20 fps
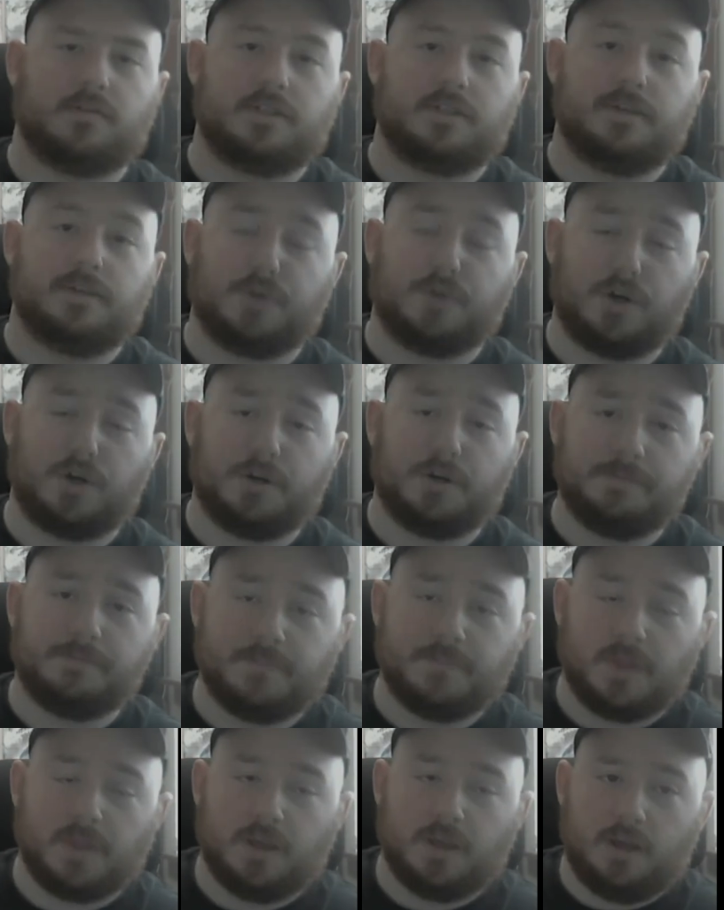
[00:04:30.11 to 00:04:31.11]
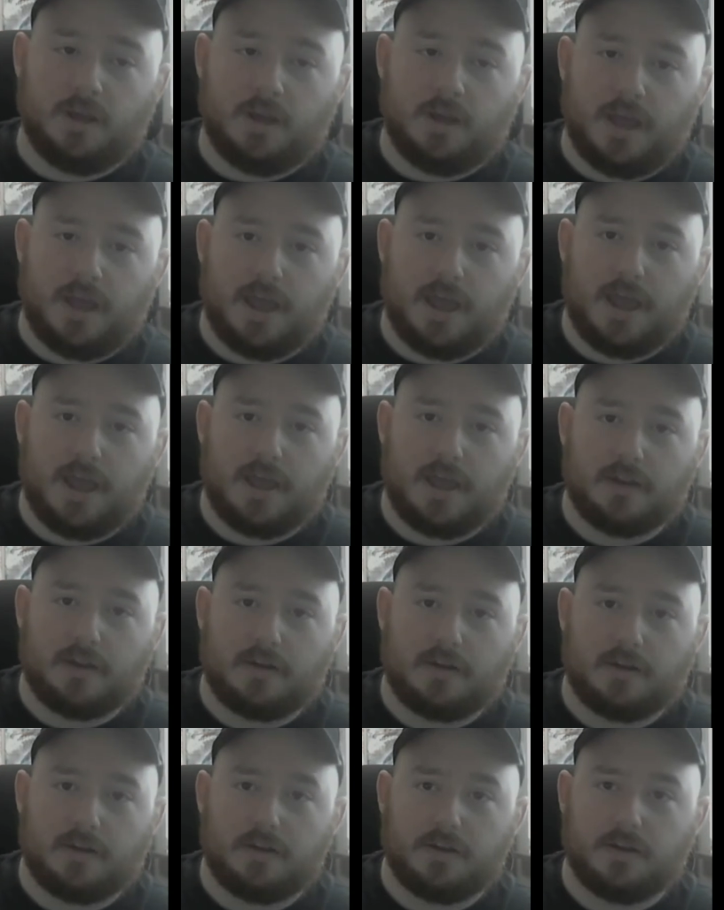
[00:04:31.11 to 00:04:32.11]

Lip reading: Tim Burton, and